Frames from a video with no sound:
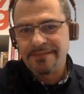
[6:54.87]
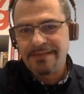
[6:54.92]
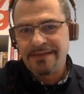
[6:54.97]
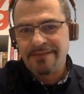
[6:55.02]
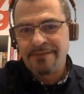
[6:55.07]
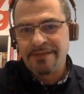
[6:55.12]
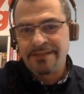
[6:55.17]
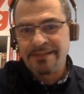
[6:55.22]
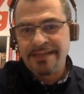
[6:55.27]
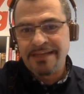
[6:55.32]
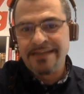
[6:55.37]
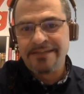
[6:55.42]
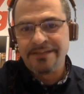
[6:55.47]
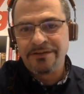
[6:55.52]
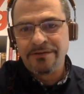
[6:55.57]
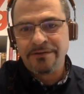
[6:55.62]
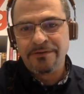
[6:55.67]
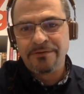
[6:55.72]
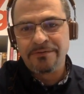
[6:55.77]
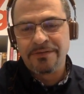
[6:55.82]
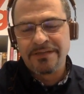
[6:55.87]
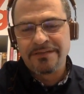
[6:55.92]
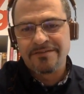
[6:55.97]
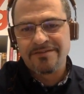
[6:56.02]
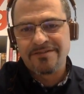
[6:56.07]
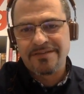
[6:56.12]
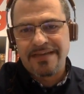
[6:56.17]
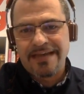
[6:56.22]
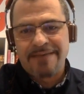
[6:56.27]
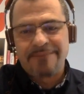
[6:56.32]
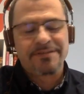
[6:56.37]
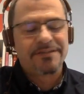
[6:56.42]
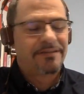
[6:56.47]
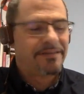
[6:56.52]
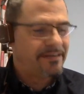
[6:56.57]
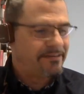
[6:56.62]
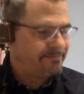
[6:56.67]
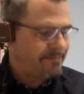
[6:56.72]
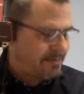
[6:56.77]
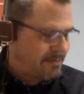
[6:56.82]
And what they do that's
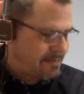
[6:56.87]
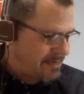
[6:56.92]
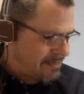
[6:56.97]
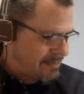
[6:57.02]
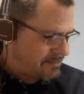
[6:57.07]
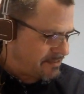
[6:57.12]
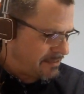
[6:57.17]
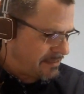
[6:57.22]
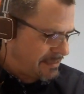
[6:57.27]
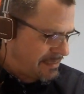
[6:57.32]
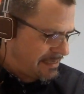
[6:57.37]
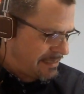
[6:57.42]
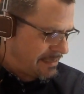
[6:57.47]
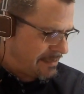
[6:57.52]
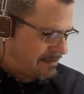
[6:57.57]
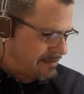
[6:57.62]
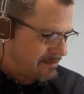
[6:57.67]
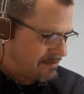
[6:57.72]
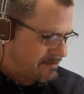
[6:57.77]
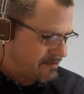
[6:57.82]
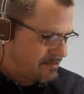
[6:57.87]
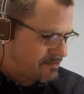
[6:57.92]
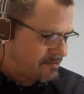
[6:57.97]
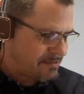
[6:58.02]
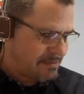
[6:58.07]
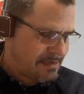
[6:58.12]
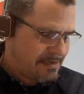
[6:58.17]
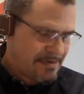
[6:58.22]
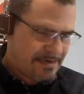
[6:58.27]
absolutely fantastic is